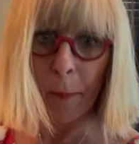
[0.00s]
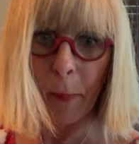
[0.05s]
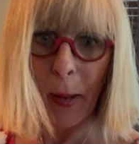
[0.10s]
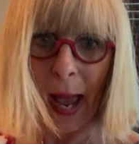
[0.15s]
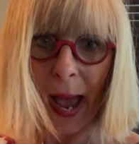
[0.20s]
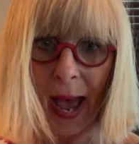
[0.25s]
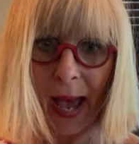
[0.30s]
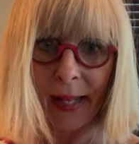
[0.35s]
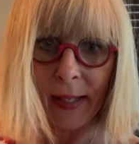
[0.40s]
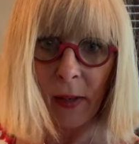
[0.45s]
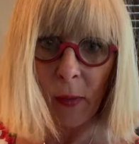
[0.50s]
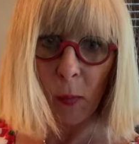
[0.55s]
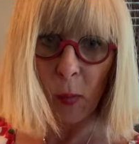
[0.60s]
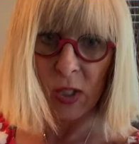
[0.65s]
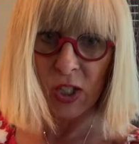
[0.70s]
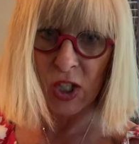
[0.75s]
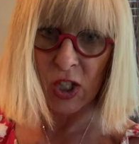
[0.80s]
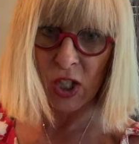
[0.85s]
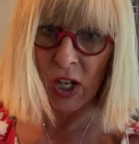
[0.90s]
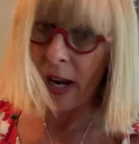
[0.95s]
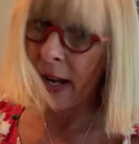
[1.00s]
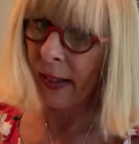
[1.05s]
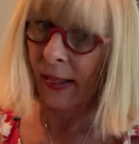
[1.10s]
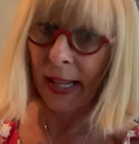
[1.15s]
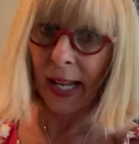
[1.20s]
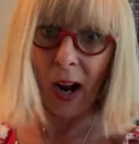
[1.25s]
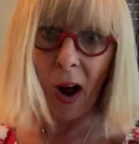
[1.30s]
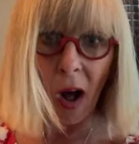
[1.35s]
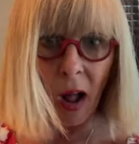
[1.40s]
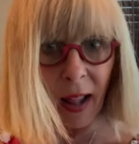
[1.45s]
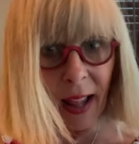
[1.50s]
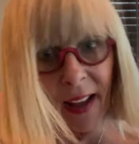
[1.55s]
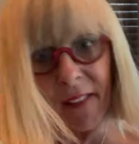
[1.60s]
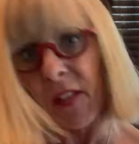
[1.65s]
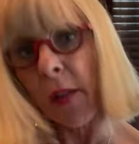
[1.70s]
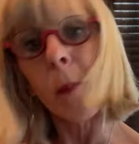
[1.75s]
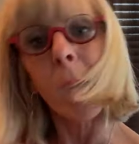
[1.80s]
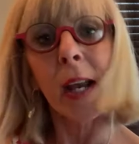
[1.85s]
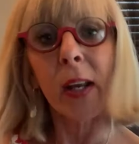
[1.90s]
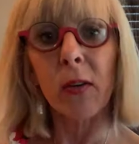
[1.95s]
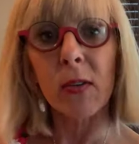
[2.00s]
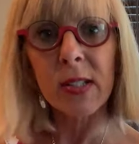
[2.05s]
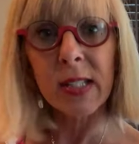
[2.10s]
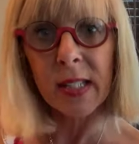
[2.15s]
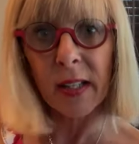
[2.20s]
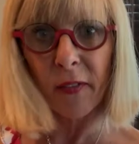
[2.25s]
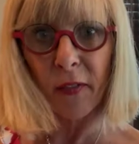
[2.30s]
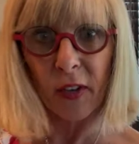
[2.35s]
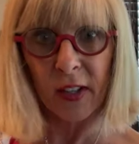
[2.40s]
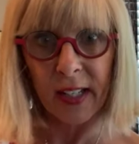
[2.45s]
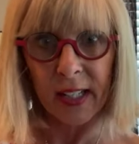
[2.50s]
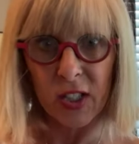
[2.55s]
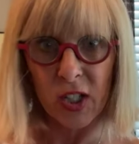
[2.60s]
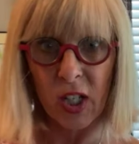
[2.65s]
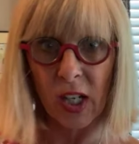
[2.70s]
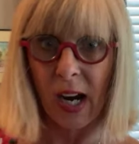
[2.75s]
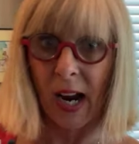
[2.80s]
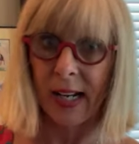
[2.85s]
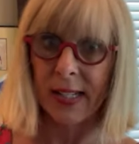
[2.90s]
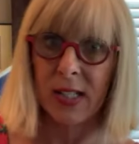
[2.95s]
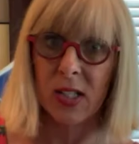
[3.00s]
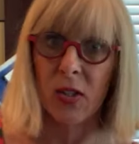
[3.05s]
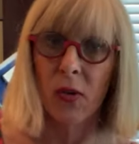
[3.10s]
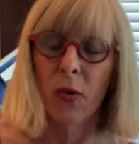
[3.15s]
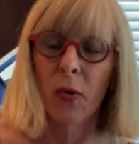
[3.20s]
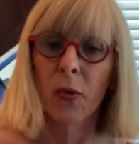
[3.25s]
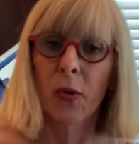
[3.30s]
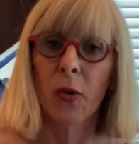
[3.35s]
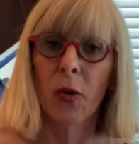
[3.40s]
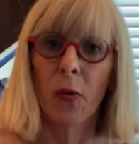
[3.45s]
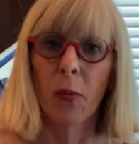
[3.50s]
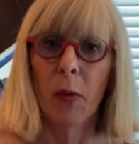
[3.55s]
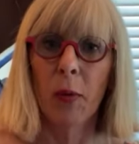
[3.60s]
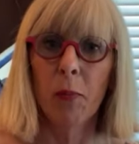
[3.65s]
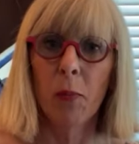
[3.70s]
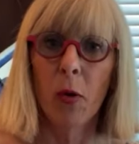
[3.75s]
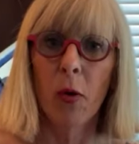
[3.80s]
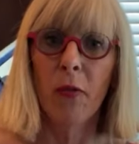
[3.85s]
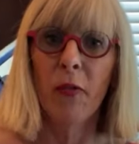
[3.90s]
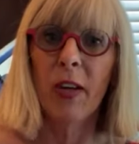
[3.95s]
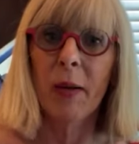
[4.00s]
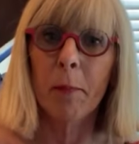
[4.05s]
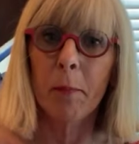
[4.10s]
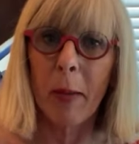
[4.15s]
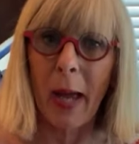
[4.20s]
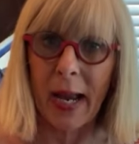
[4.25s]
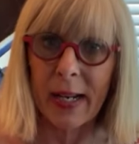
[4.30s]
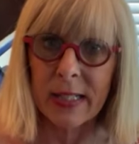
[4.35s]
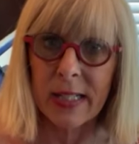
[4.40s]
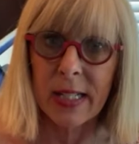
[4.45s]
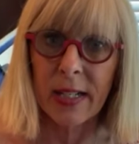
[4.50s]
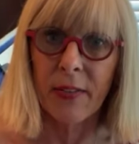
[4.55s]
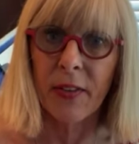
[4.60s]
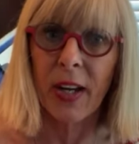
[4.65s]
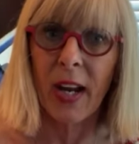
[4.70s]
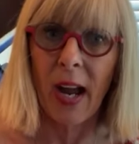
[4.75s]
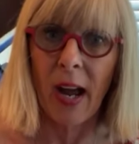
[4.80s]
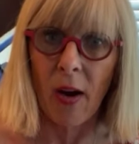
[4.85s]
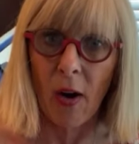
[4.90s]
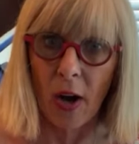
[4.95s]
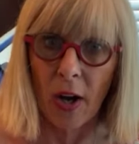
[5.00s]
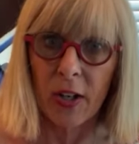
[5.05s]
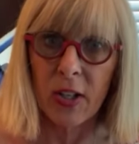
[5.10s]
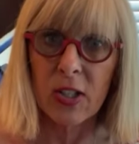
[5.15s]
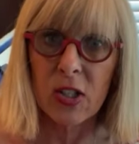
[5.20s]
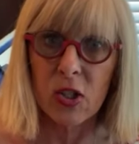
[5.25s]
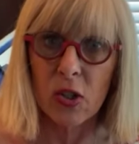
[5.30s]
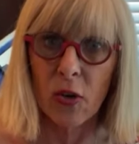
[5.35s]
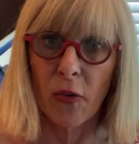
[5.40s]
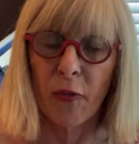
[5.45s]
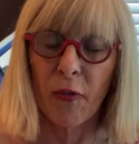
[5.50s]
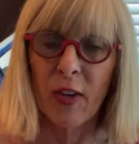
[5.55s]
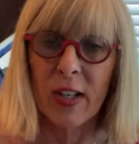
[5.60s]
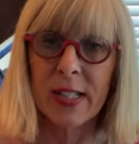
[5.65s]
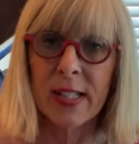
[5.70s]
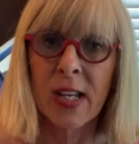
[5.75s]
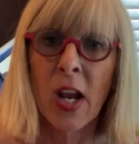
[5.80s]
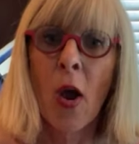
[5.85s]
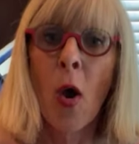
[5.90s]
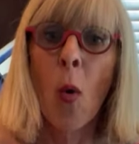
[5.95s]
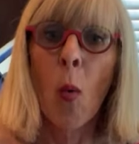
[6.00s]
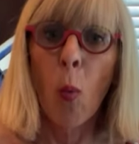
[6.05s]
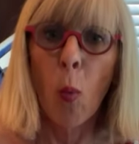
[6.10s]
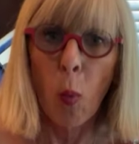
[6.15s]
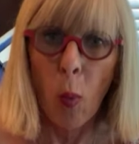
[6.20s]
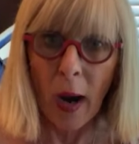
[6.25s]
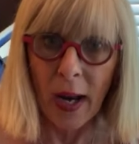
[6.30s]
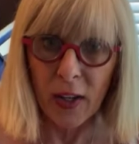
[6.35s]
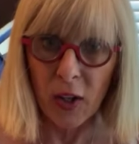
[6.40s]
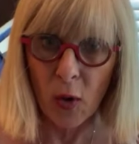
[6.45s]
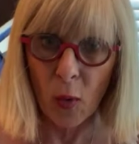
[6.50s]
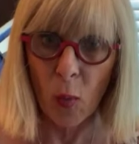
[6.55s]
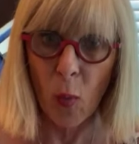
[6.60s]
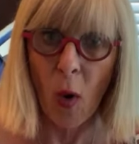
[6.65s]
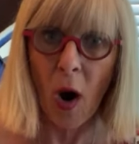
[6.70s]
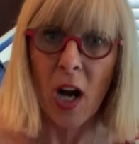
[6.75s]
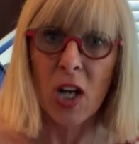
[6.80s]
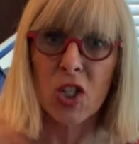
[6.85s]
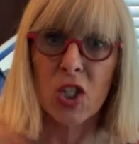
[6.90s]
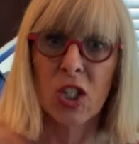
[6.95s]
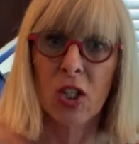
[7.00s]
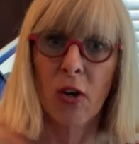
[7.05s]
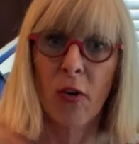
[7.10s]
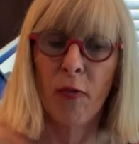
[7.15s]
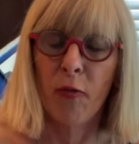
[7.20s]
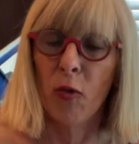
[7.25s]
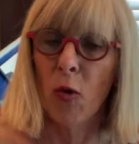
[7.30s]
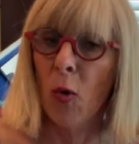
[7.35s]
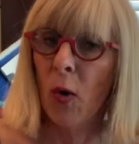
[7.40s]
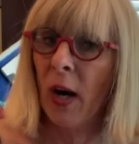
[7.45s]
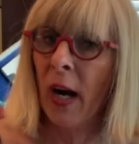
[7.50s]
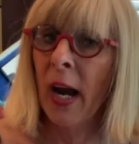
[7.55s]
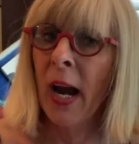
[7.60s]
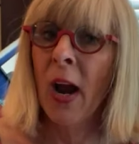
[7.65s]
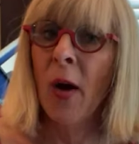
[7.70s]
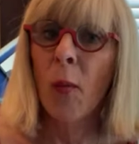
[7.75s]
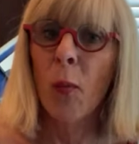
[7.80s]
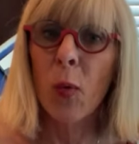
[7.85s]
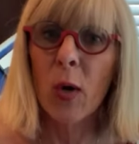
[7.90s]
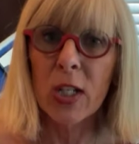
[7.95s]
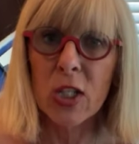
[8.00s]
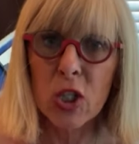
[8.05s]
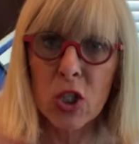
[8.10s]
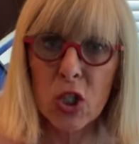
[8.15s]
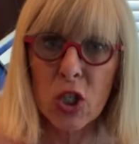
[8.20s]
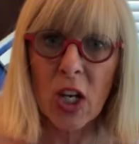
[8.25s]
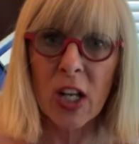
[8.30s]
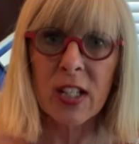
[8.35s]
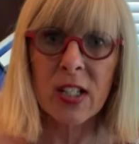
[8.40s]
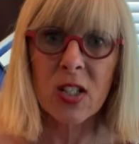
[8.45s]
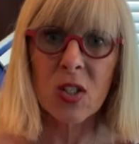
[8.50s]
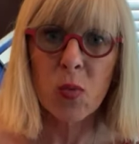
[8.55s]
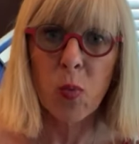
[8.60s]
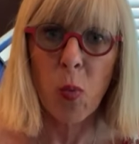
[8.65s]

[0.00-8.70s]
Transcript: pad, which they all have the microsilver in it, you guys. So you're removing bacteria on a surface when you're washing your floor with just